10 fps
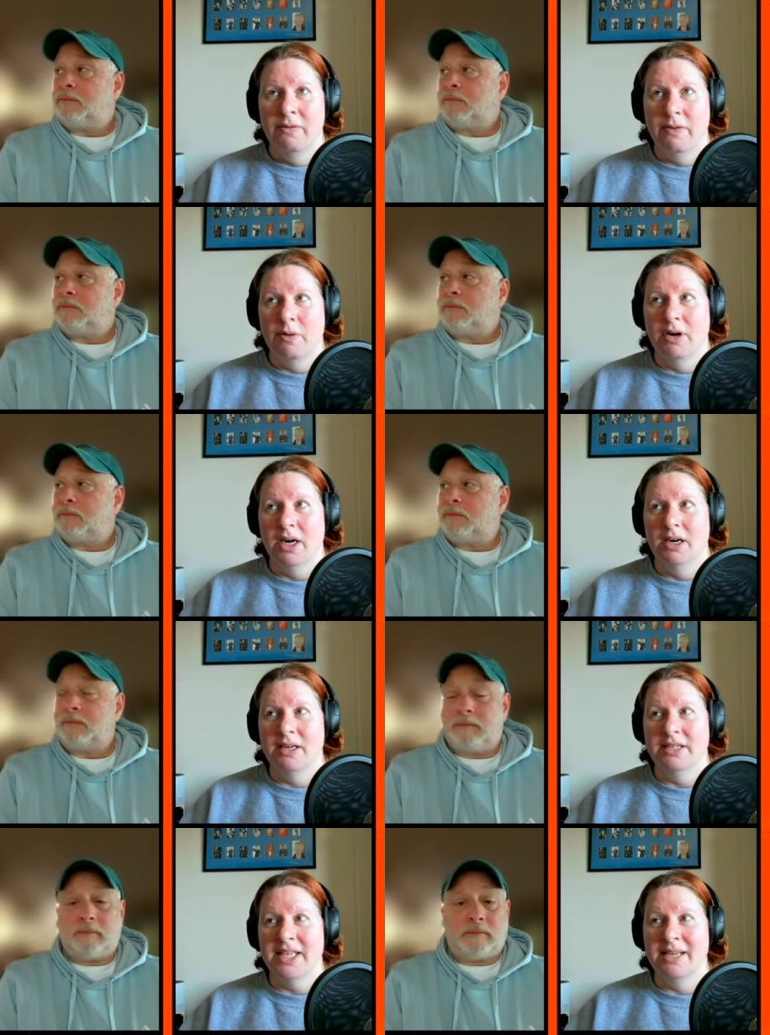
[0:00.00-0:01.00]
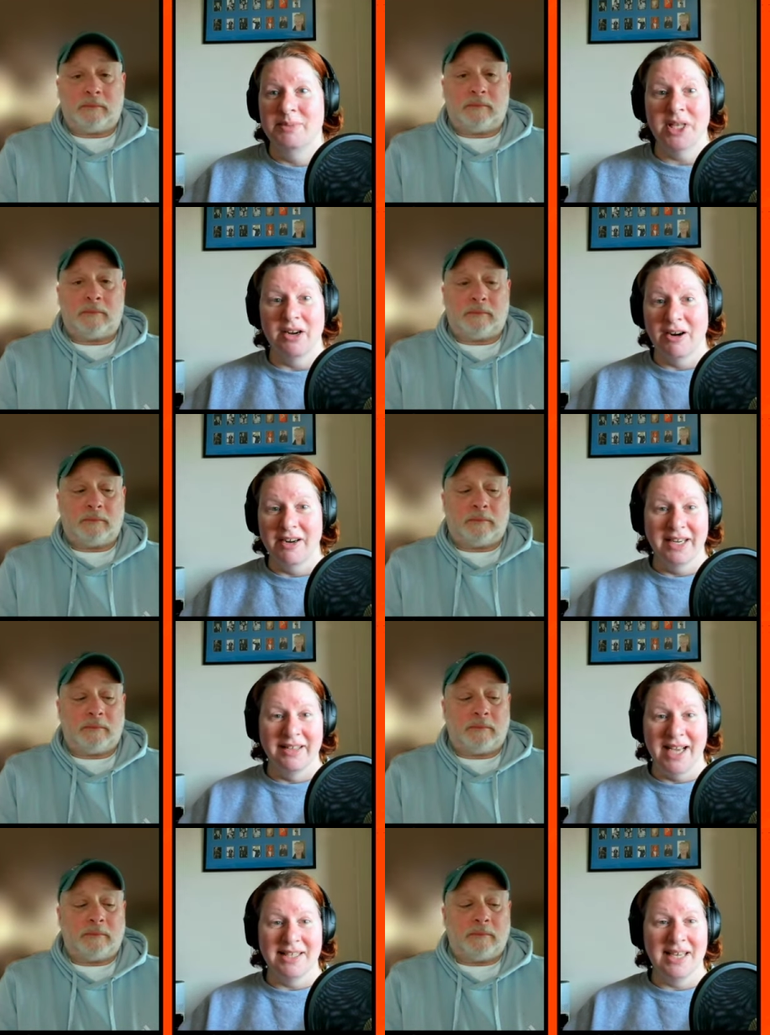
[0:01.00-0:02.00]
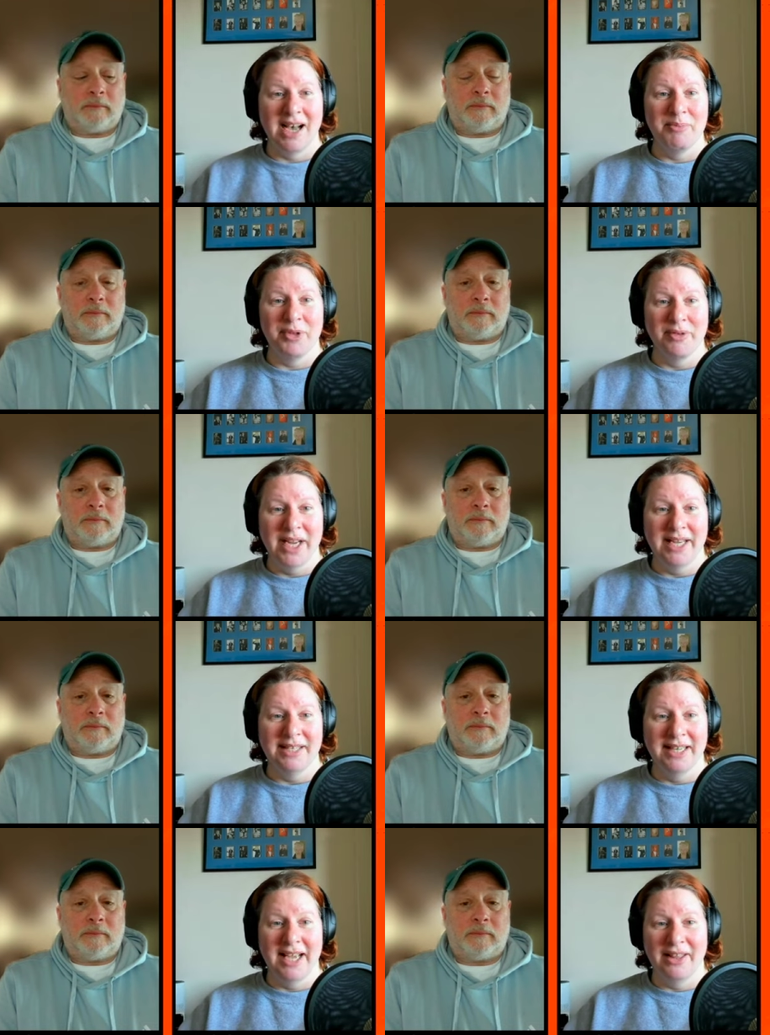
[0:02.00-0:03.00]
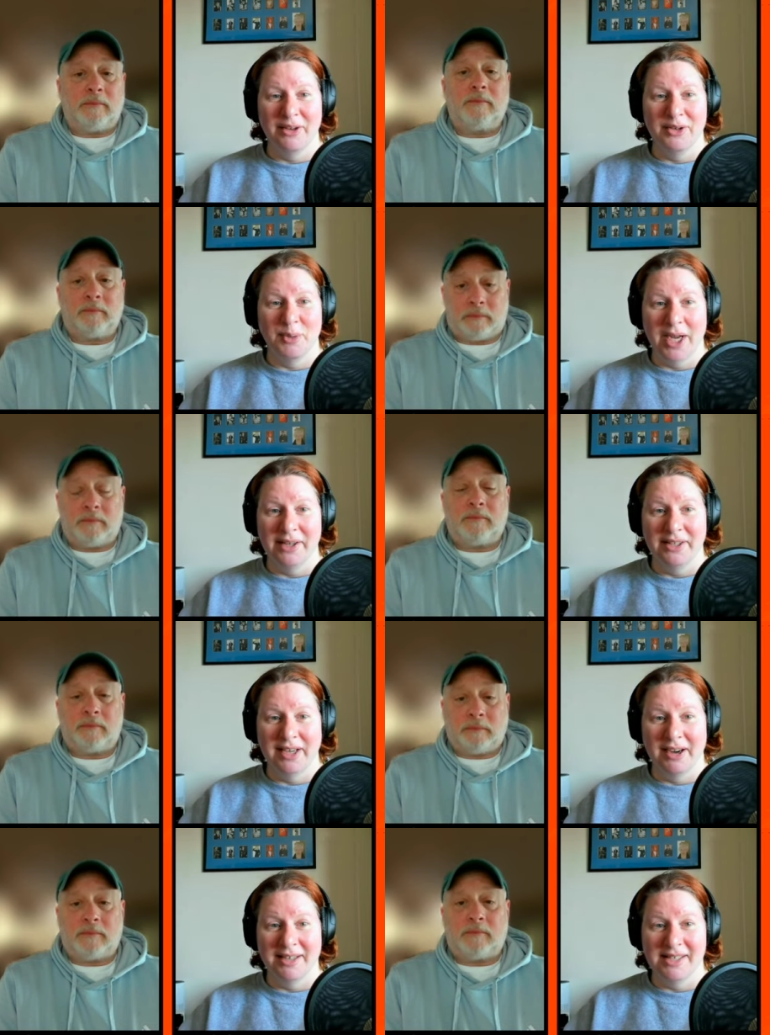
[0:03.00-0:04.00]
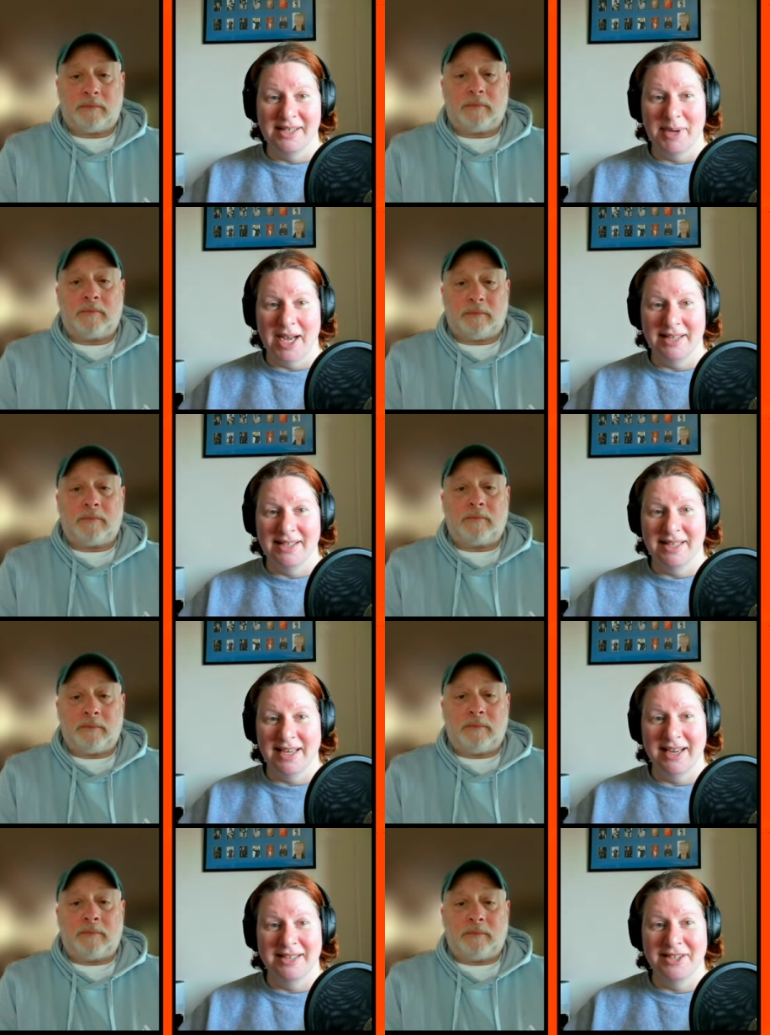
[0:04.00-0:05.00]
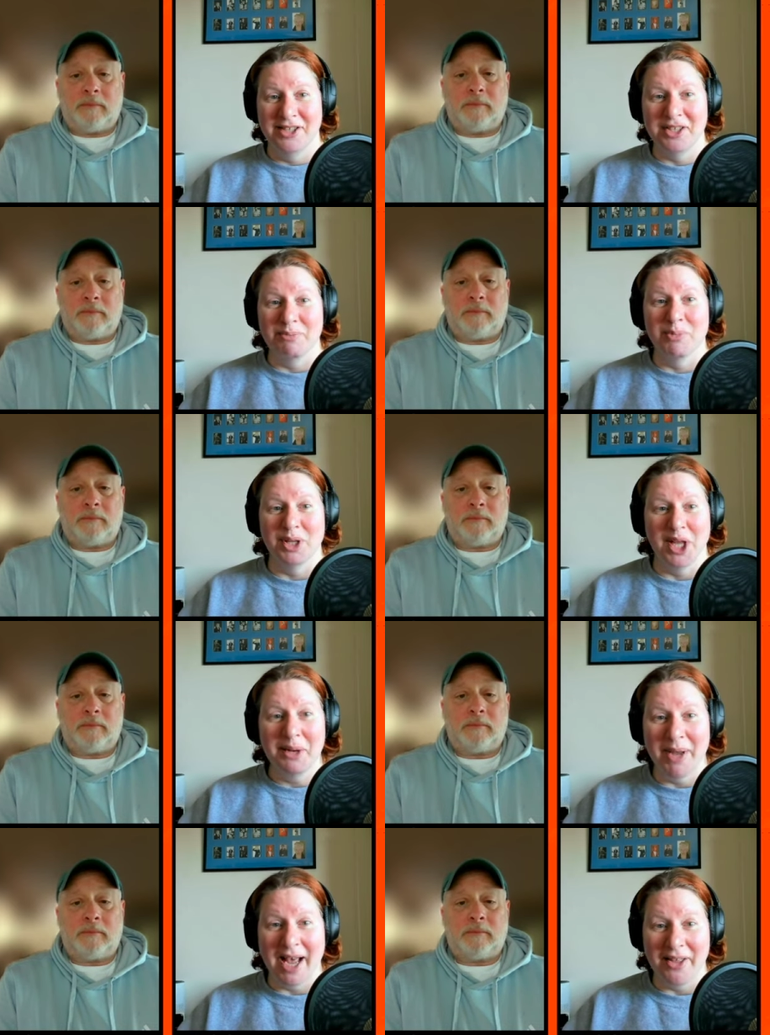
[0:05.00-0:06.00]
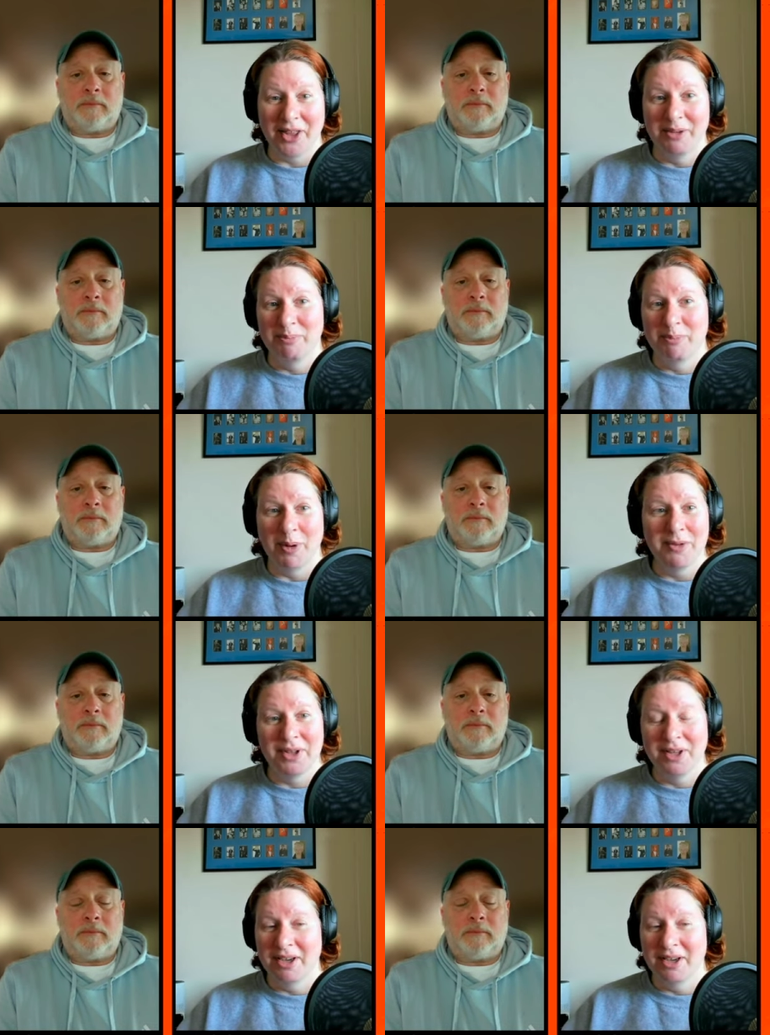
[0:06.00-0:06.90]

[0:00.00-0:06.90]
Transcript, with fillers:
Speaker 1: for teams that aren't in that top three to get those wild card spots. Like it's just a bloodbath in both